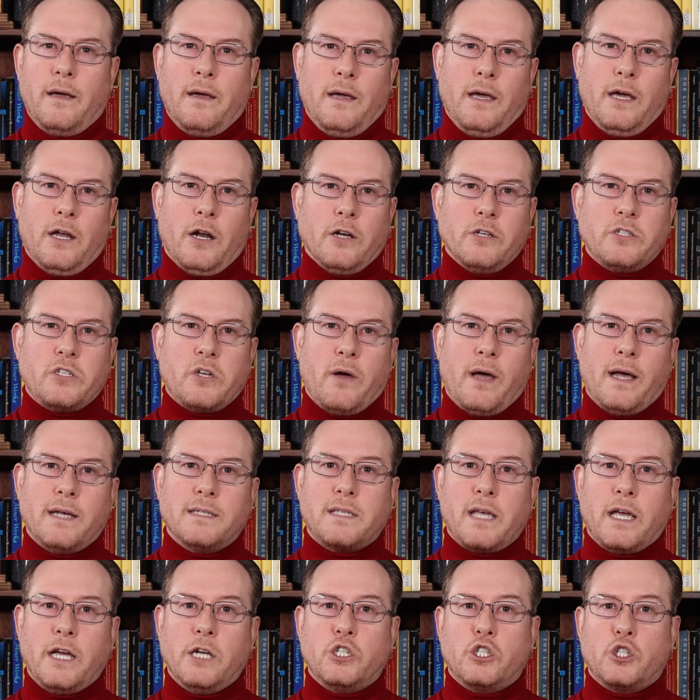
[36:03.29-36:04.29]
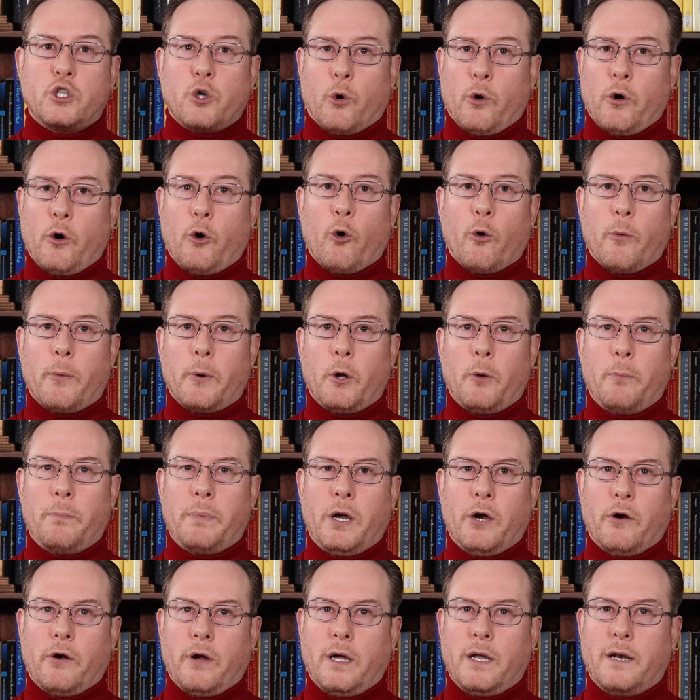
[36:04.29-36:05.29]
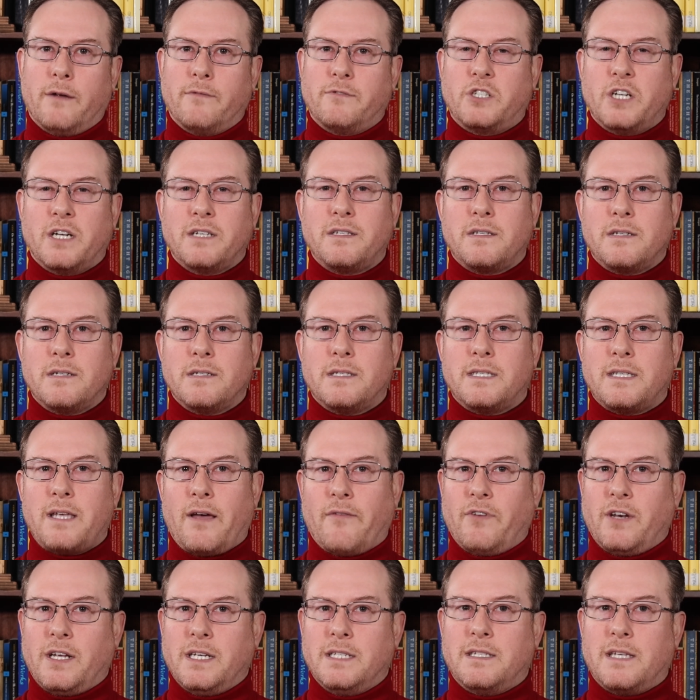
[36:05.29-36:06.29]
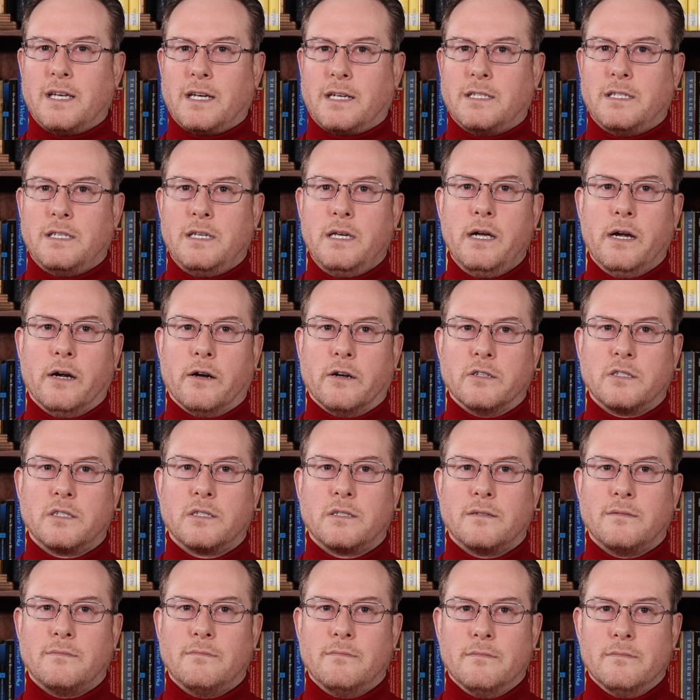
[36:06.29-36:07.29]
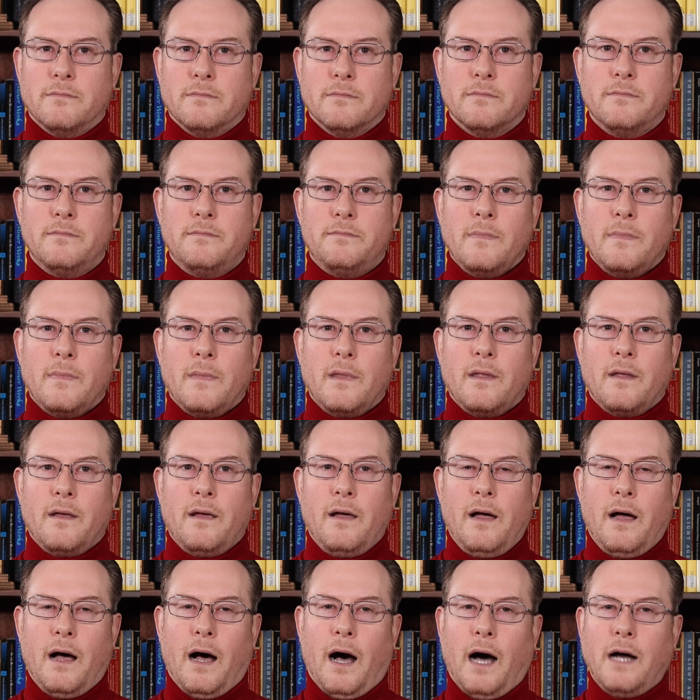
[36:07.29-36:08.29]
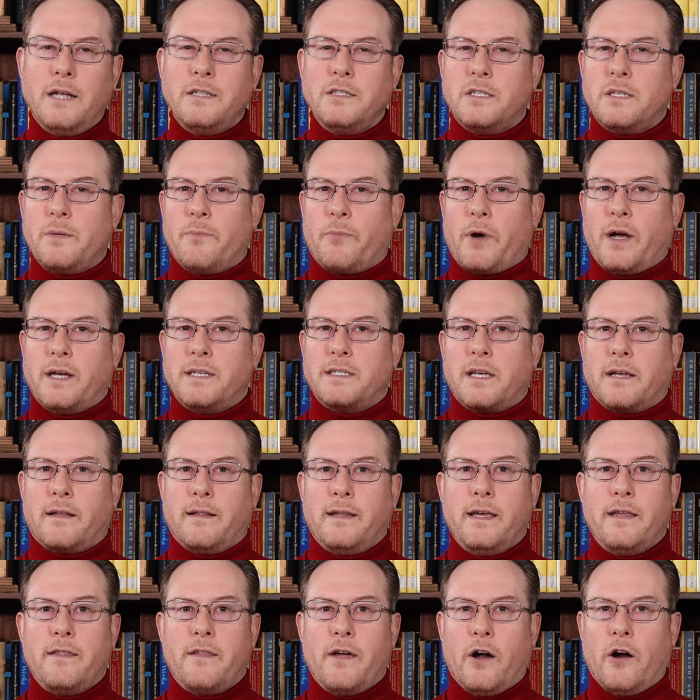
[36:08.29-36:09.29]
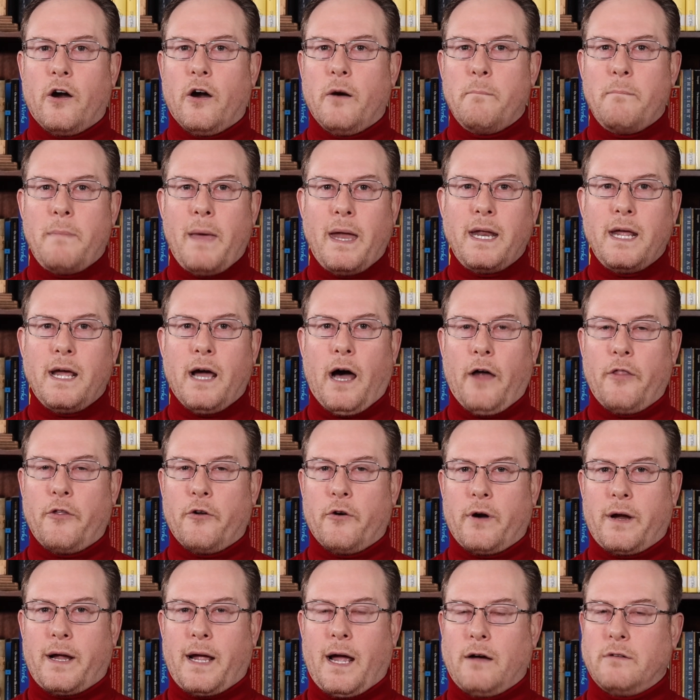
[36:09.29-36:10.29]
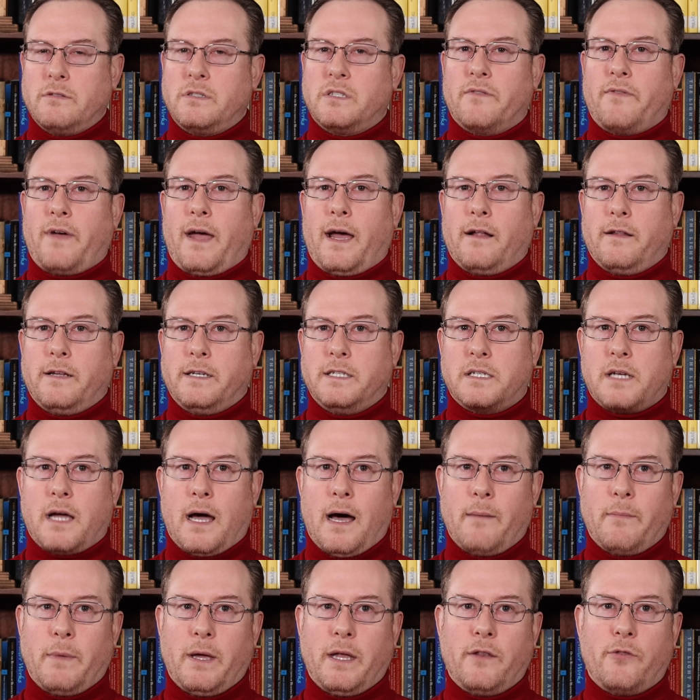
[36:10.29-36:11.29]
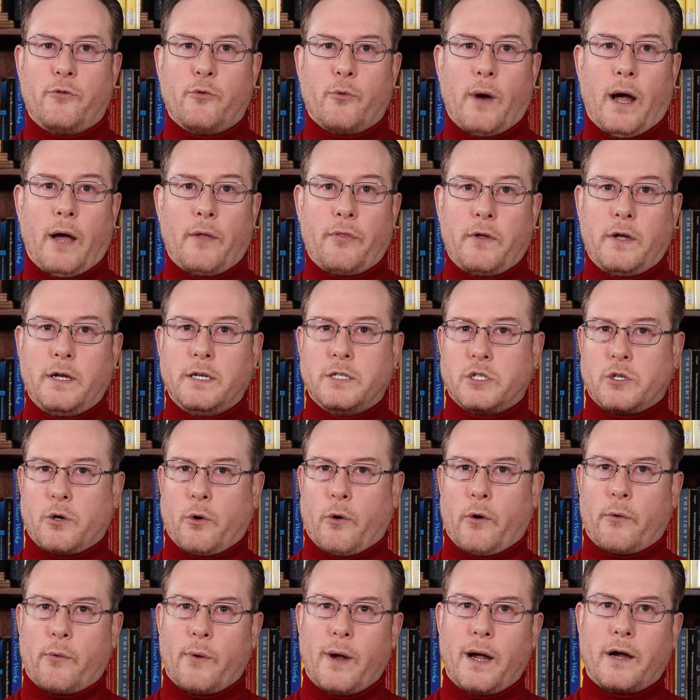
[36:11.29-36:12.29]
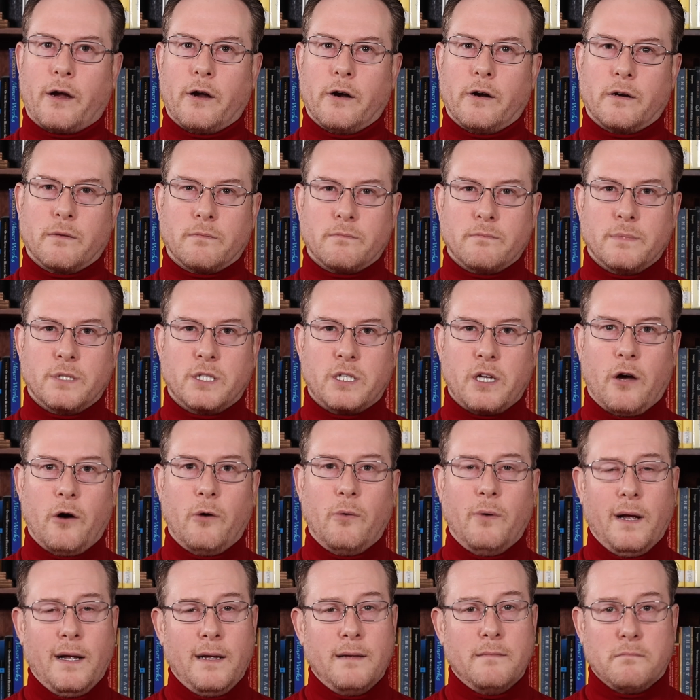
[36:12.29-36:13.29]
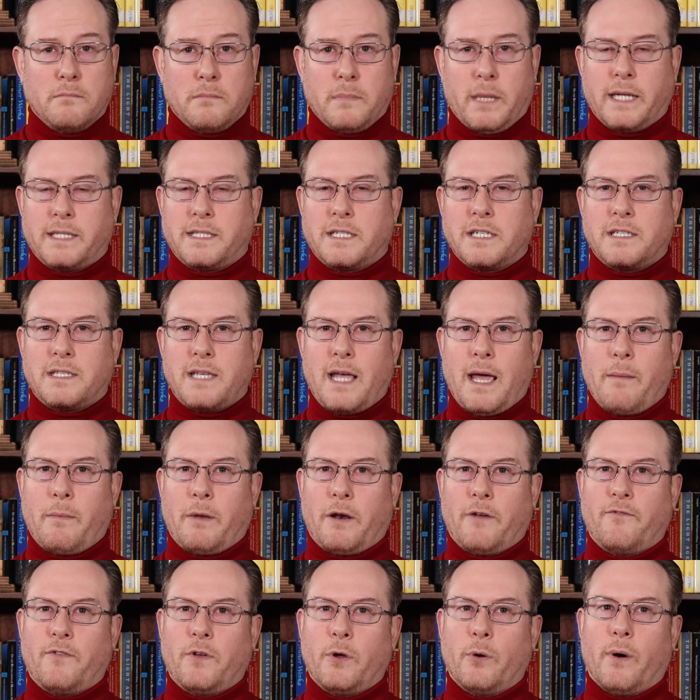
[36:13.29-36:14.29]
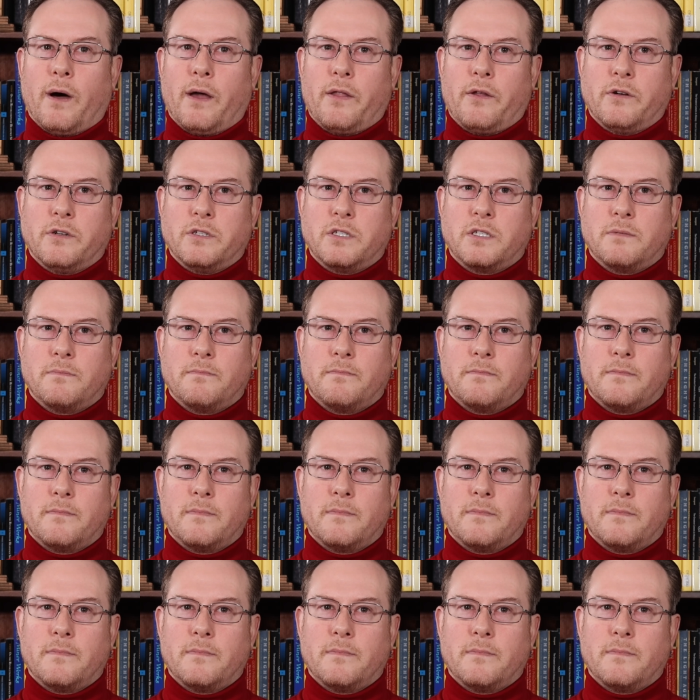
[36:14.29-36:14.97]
It also has a short orbital period of just 76 years. Unsurprisingly, there are many other accounts of Halley's Comet throughout the historic record, so let's examine a few others.